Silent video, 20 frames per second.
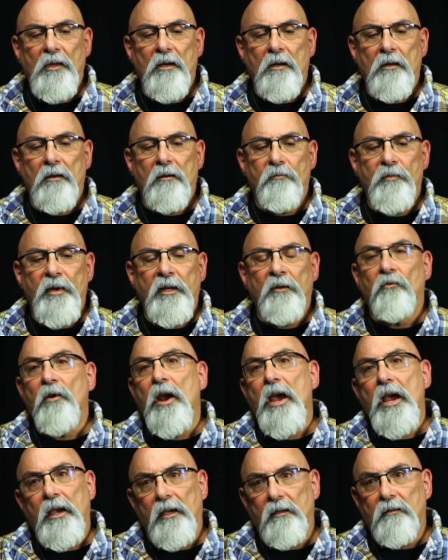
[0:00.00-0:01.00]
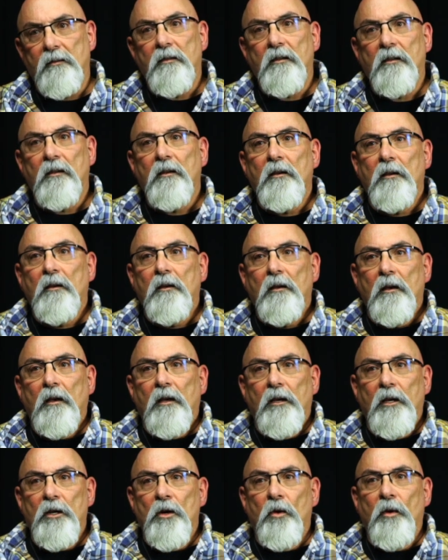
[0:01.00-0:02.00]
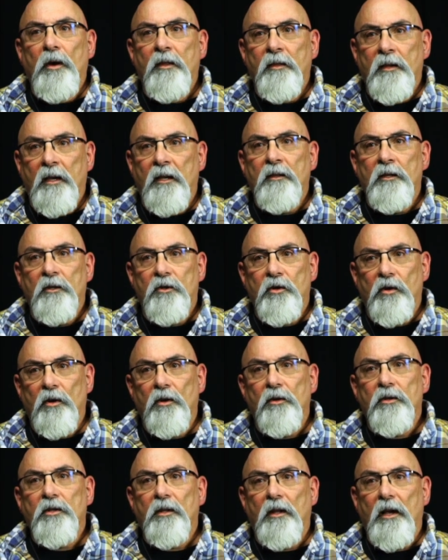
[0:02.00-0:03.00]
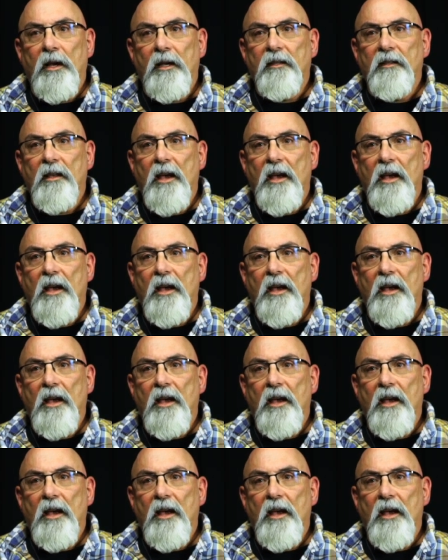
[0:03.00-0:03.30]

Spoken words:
been raised, in the church like